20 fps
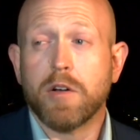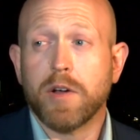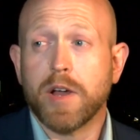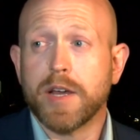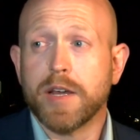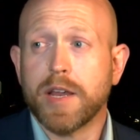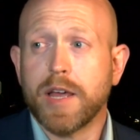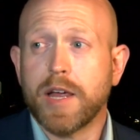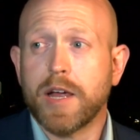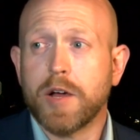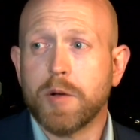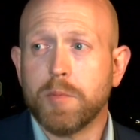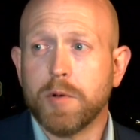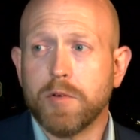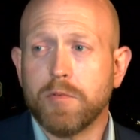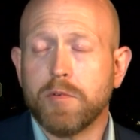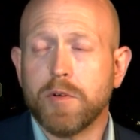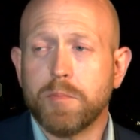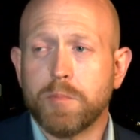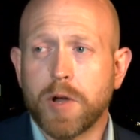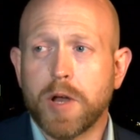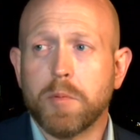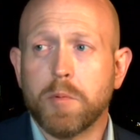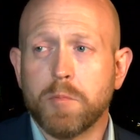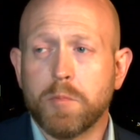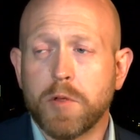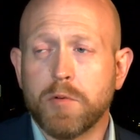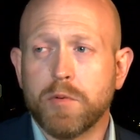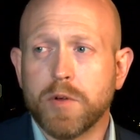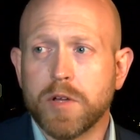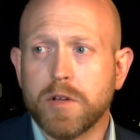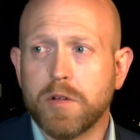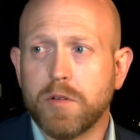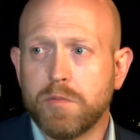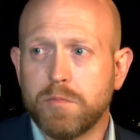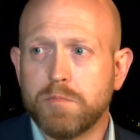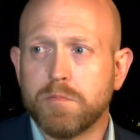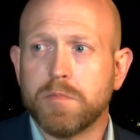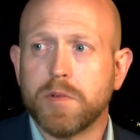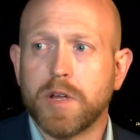right now, but we probably will
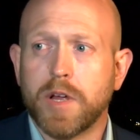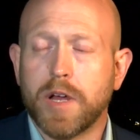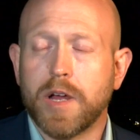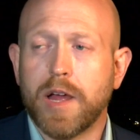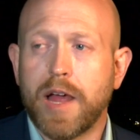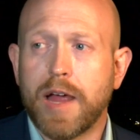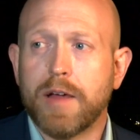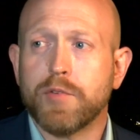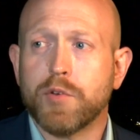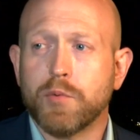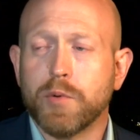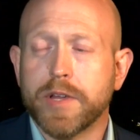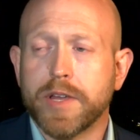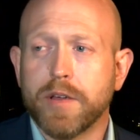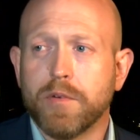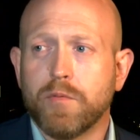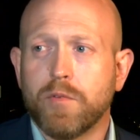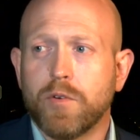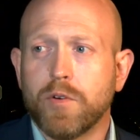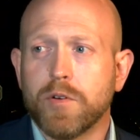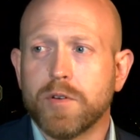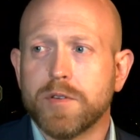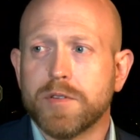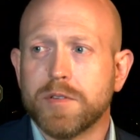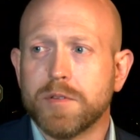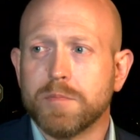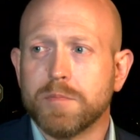uh, after we get warrants